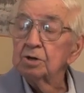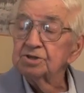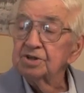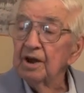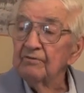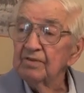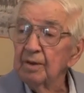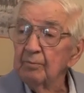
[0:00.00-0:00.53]

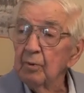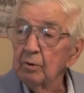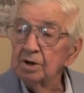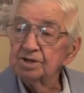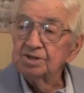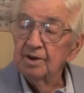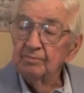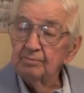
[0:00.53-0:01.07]
Most of them
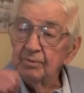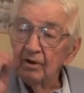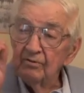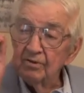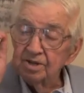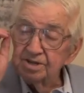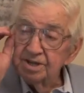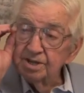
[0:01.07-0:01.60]
were shipped
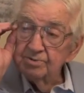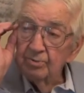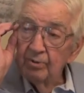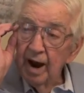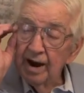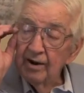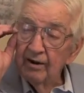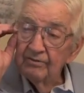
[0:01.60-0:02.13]
overseas
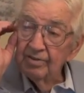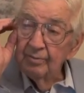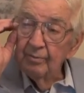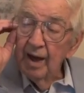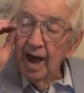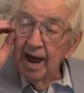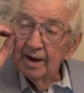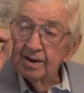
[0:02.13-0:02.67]
right off the
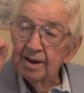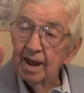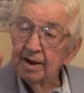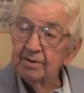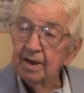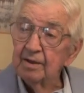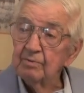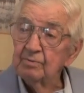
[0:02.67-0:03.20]
bat,
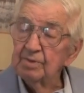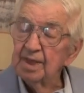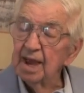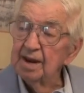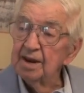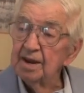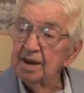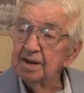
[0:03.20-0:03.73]
and
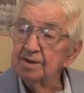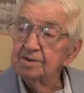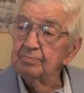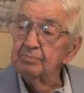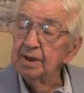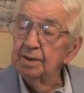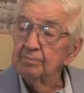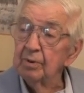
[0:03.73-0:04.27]
they needed
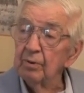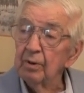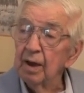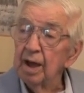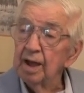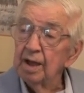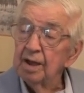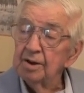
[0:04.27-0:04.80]
people
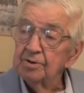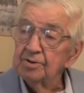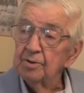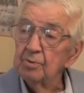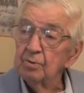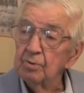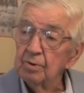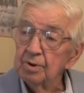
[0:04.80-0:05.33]

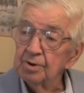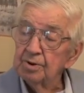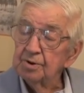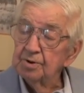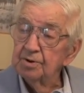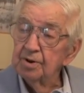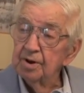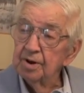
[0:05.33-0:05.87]
to
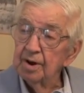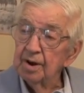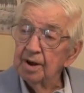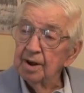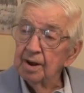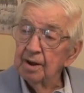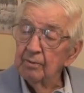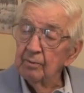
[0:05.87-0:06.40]

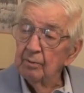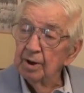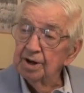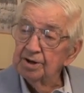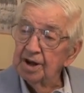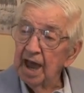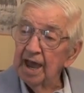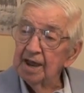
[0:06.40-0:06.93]

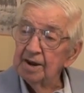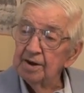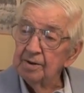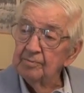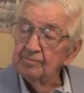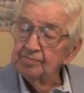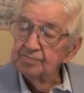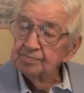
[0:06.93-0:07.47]

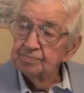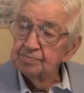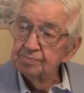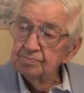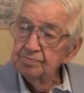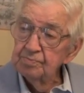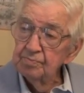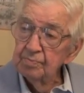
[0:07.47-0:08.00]
retain
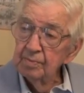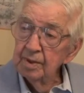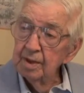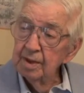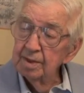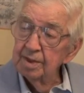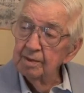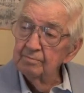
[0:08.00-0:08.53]

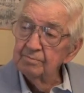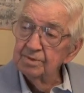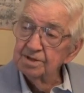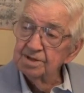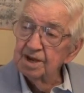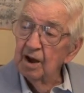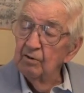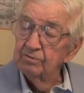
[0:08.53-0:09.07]

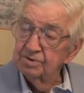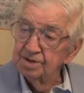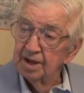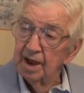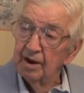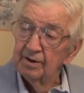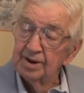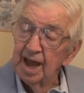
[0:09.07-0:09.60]

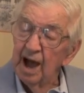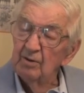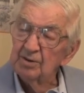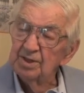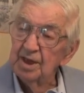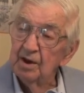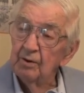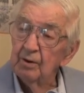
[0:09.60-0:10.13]
themselves
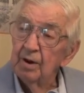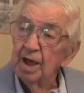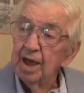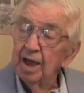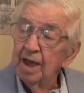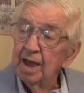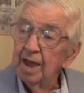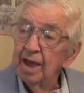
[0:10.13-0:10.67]
out there
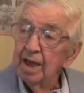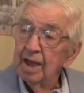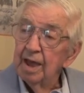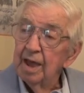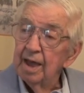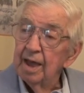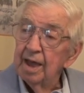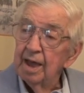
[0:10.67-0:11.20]

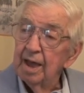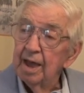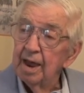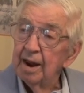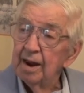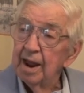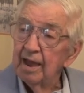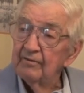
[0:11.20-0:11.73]

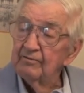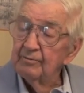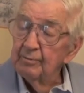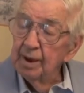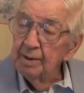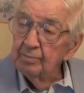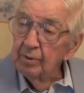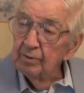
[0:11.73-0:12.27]
and had
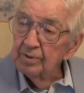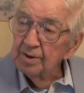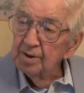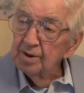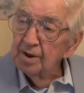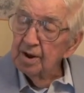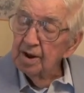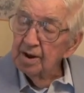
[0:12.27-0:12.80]
people
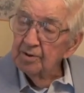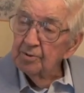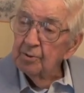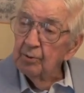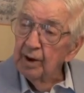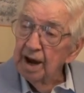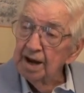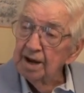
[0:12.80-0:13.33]

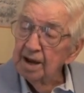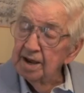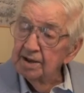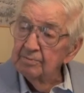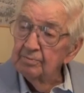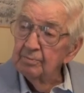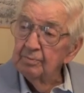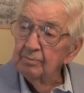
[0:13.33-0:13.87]

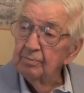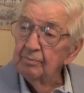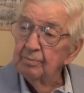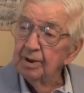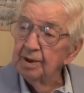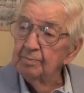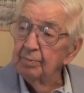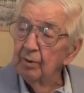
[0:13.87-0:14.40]
training
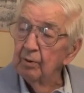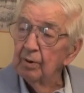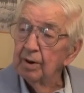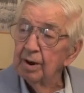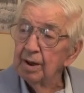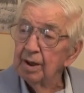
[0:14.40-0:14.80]
people.